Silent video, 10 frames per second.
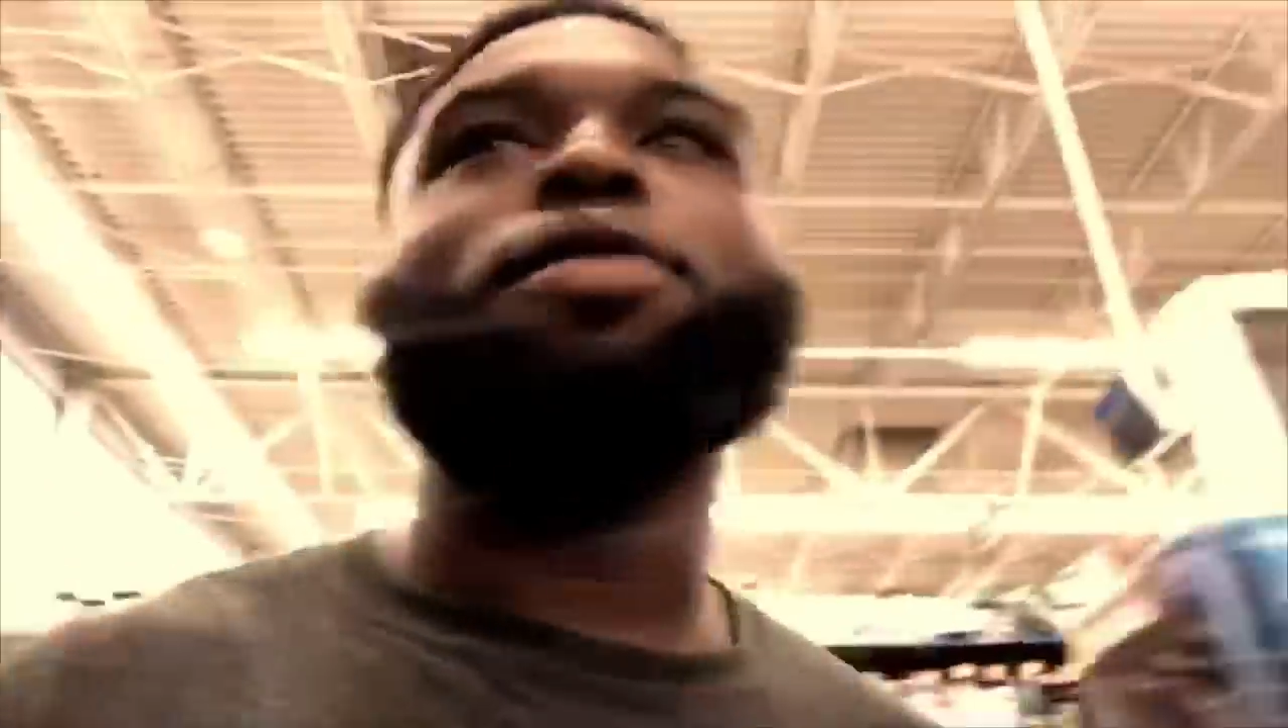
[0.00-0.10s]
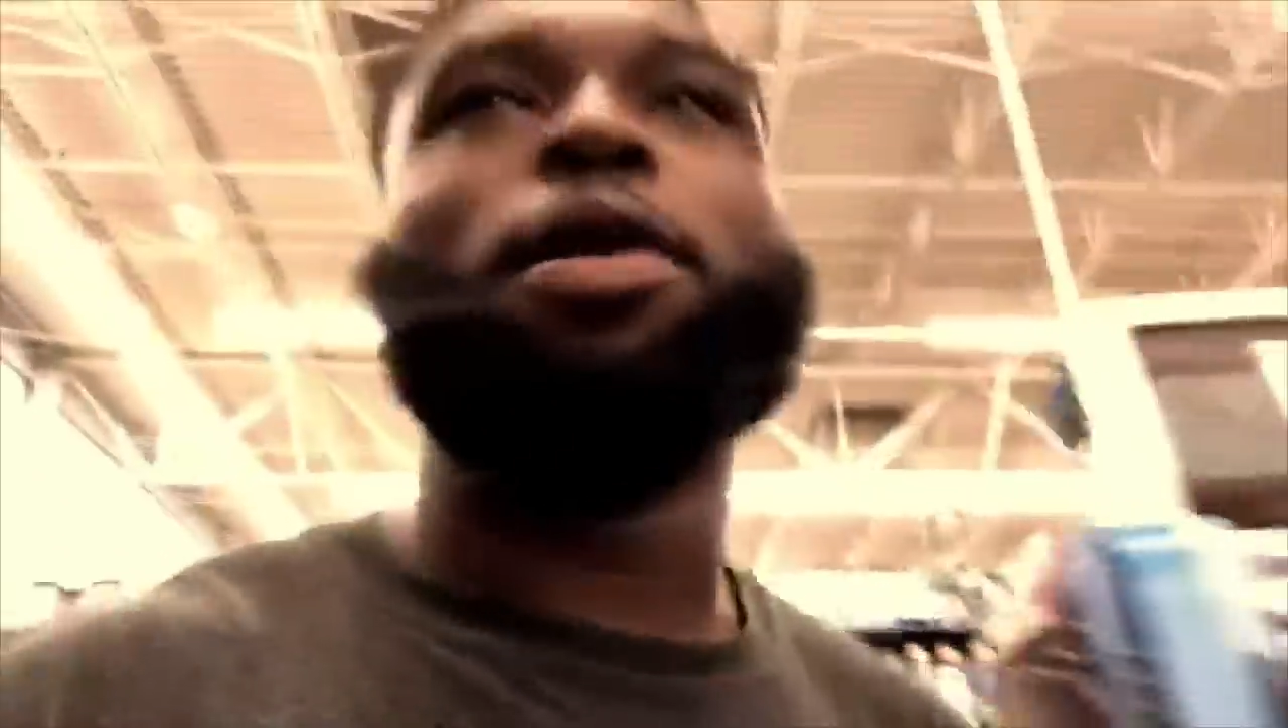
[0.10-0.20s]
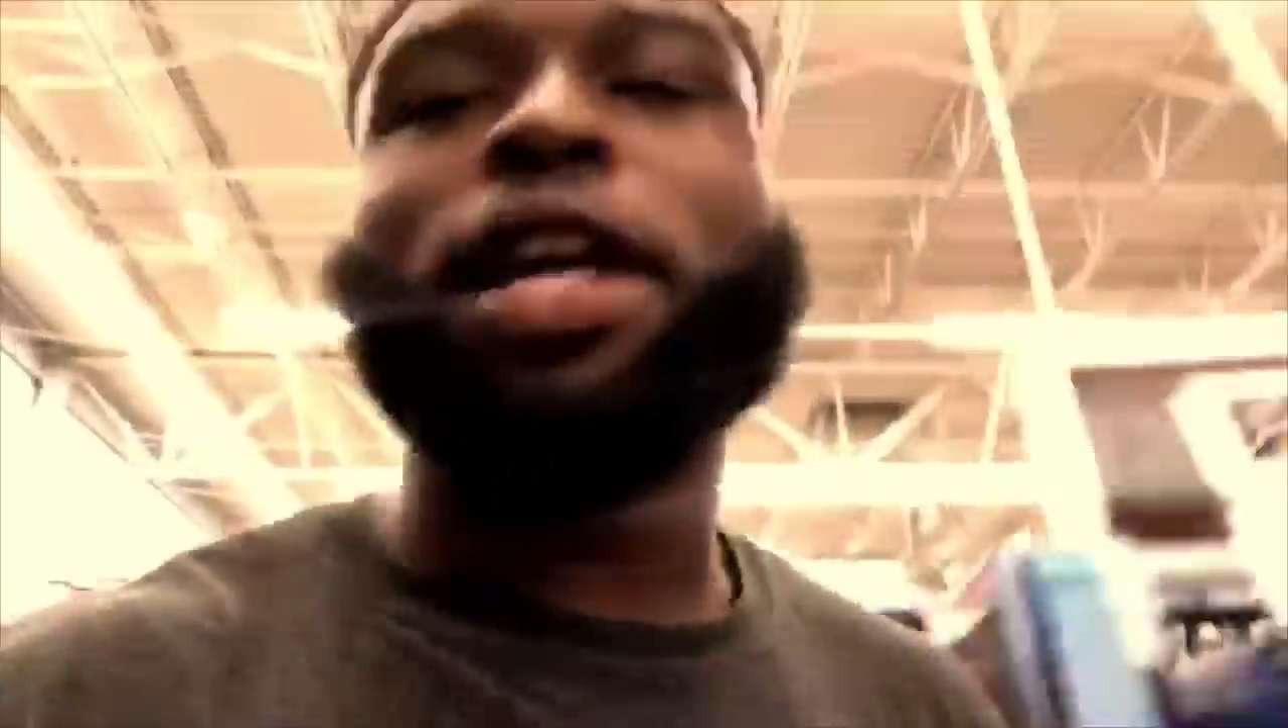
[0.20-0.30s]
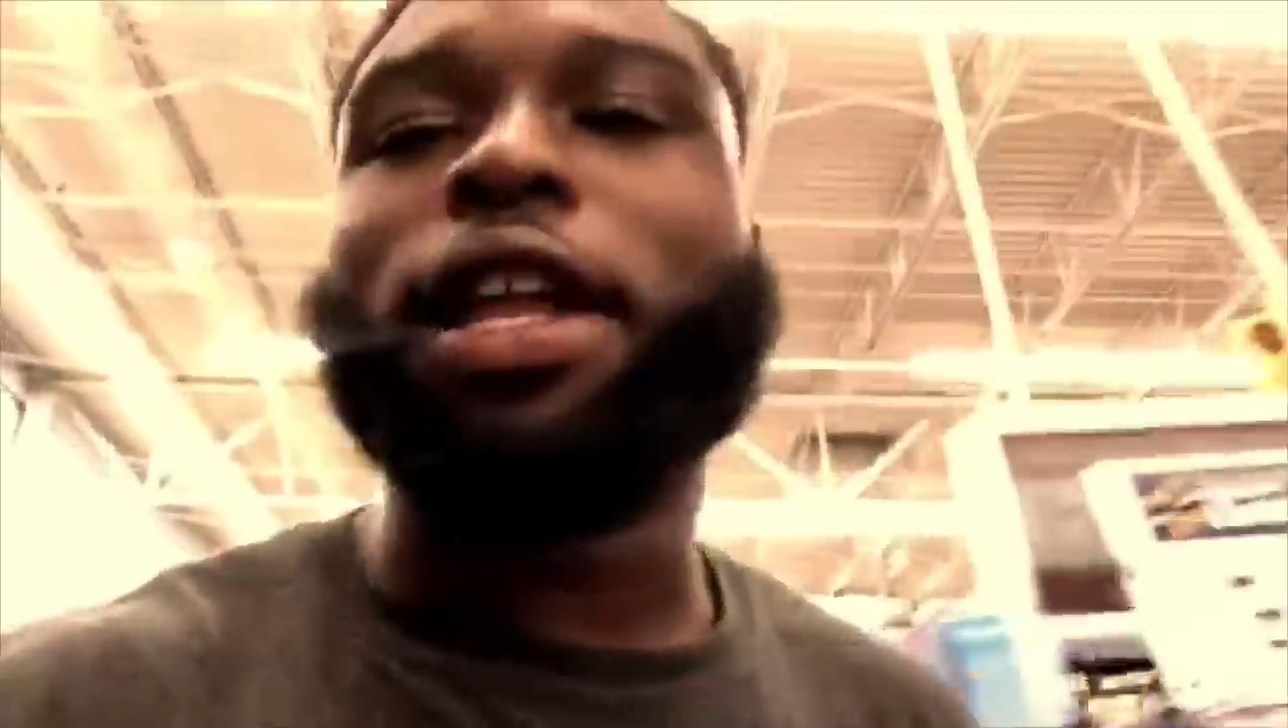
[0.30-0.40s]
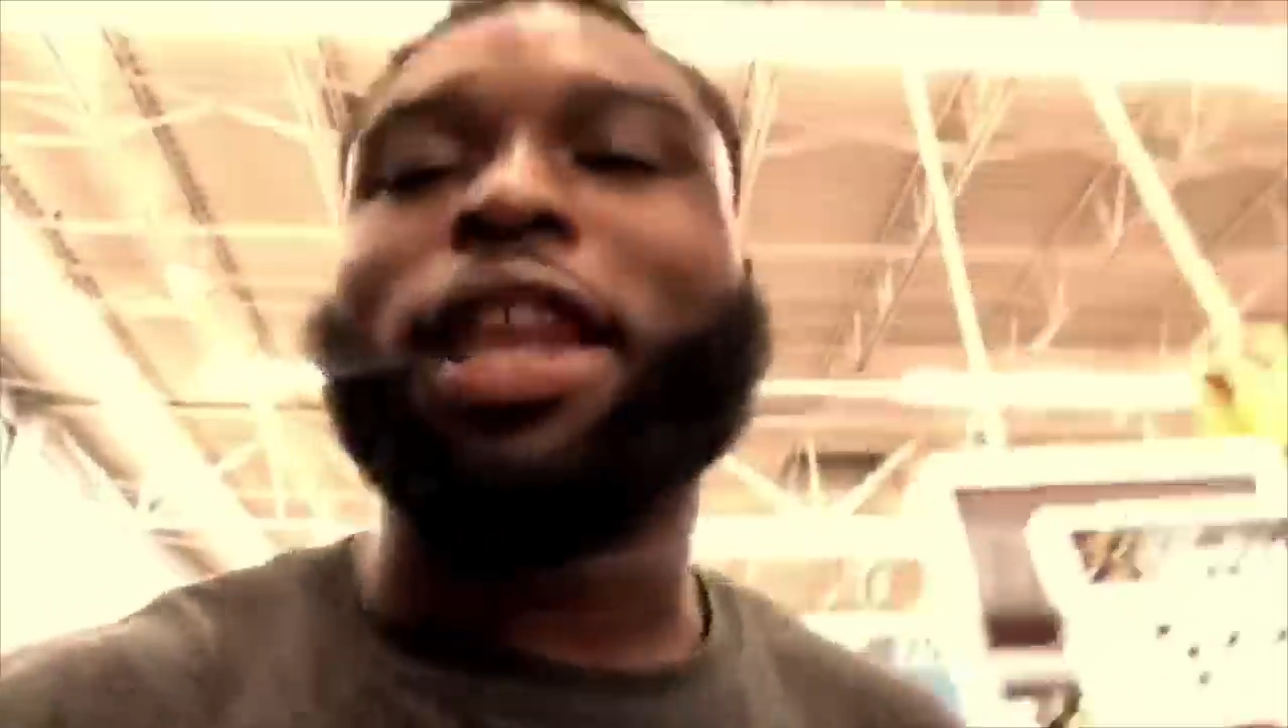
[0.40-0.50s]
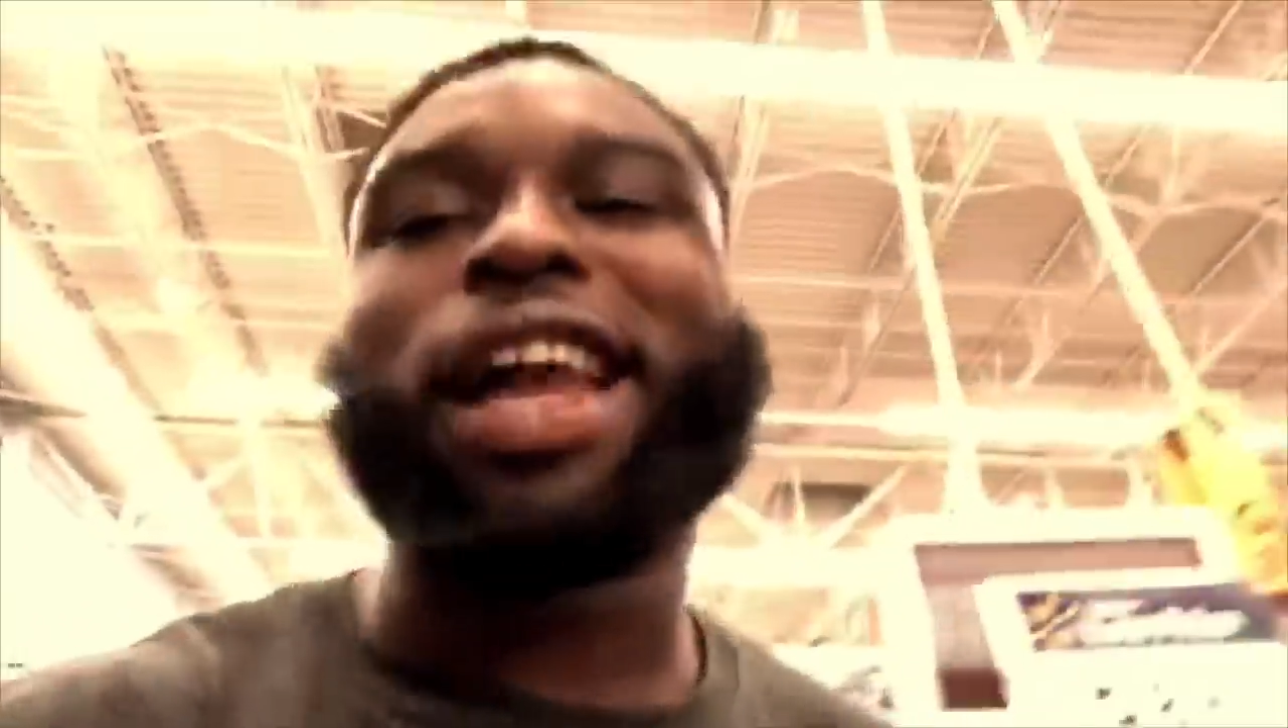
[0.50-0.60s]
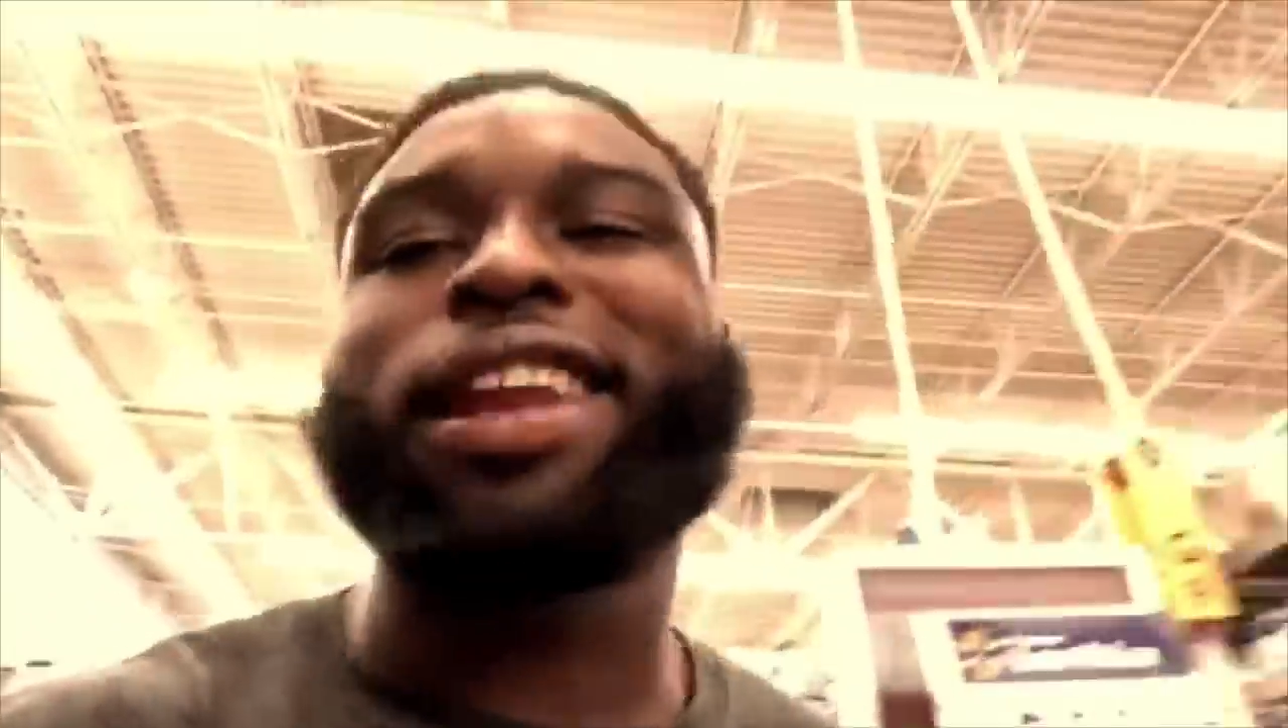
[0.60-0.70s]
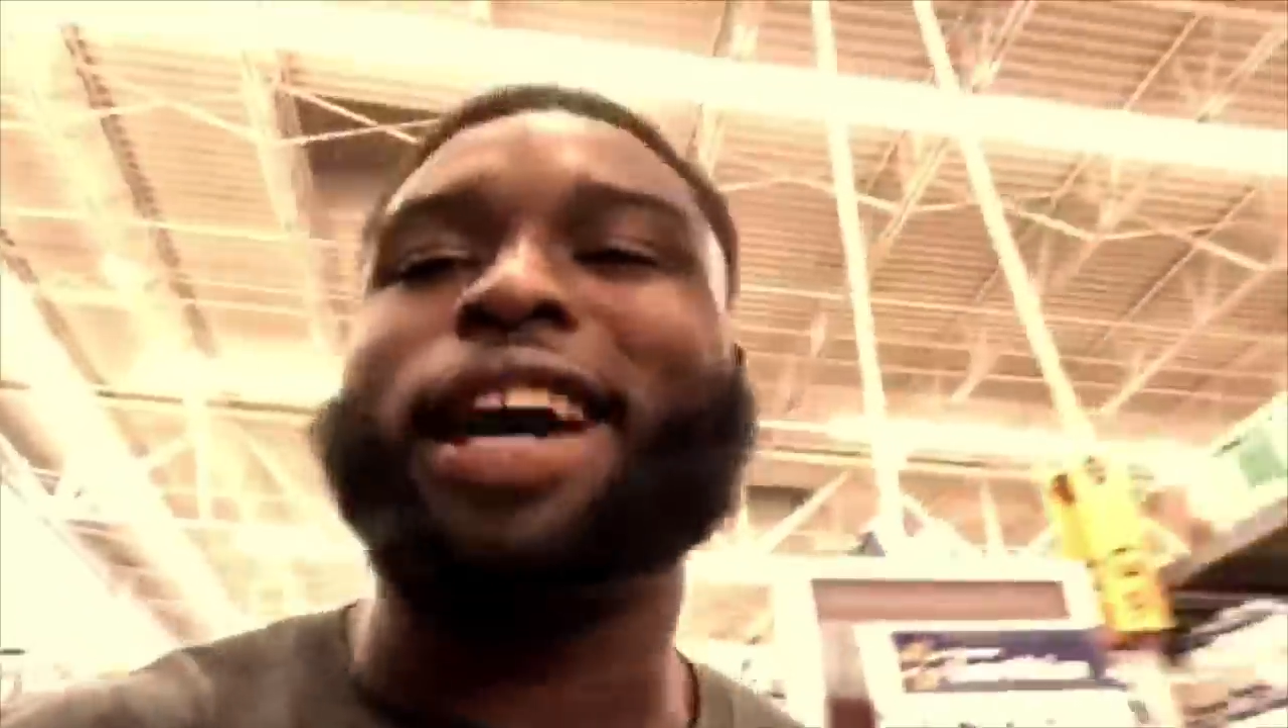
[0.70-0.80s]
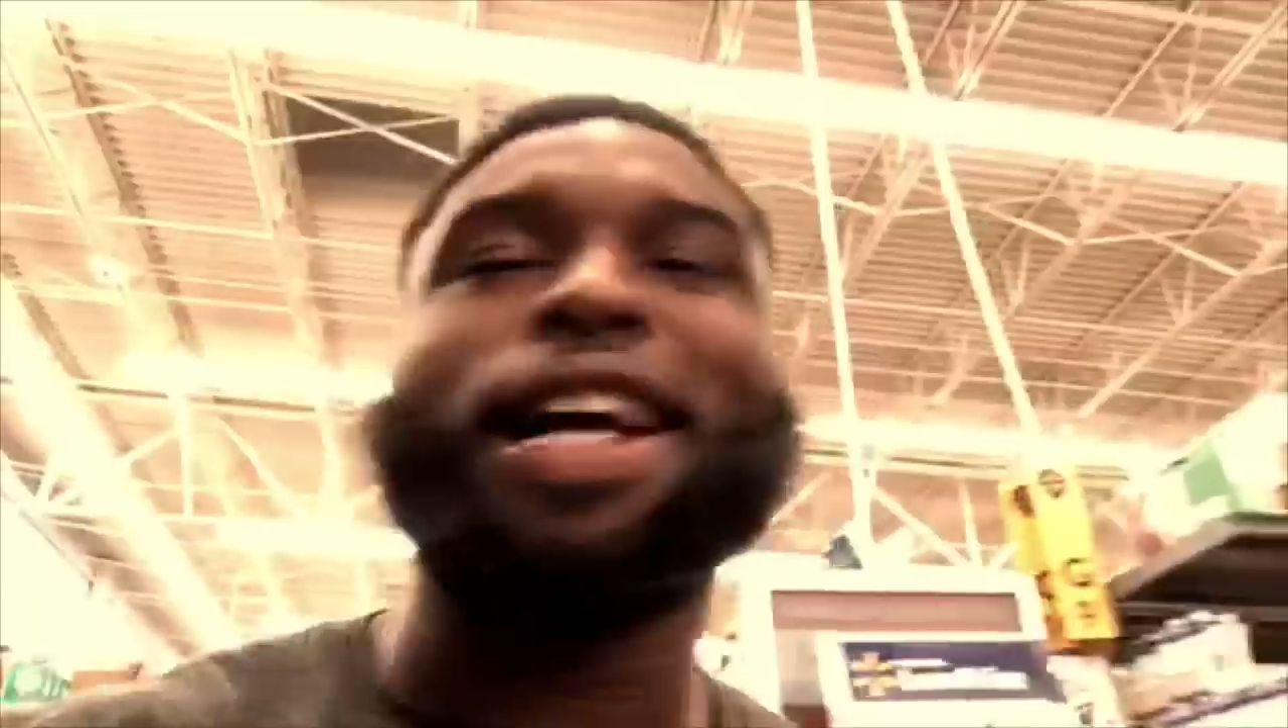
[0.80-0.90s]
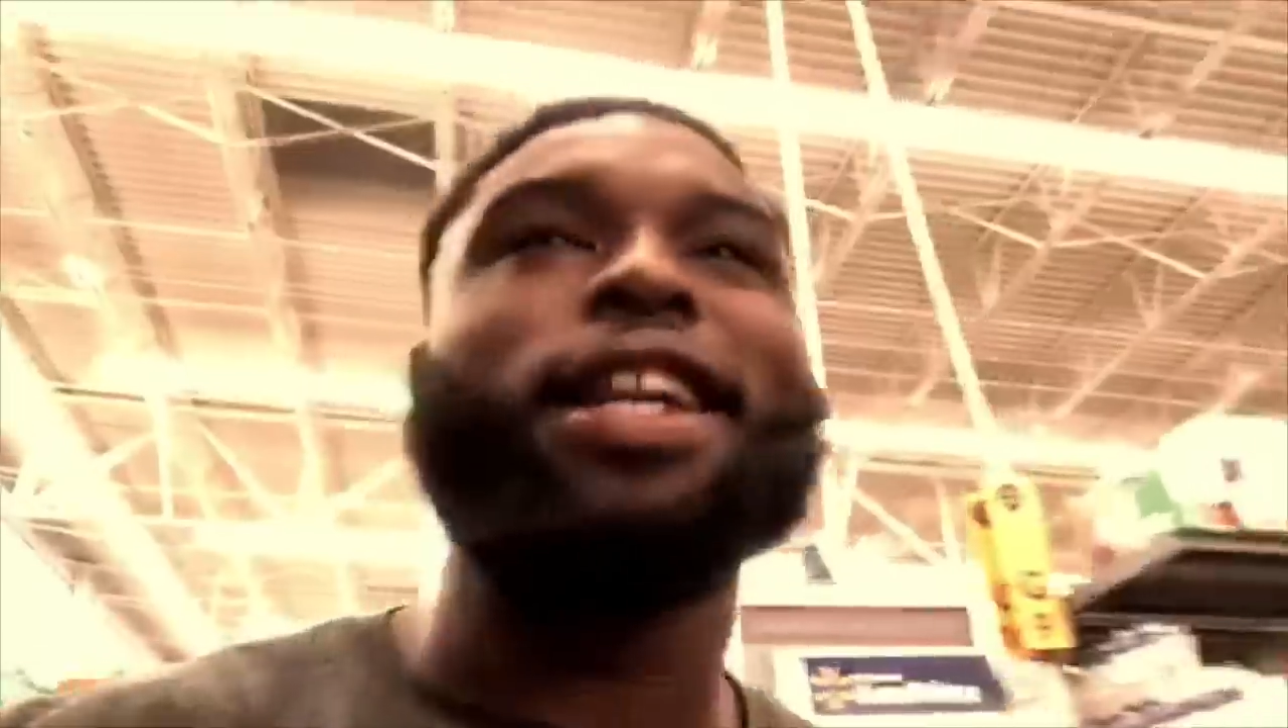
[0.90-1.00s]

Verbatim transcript: but they didn't like not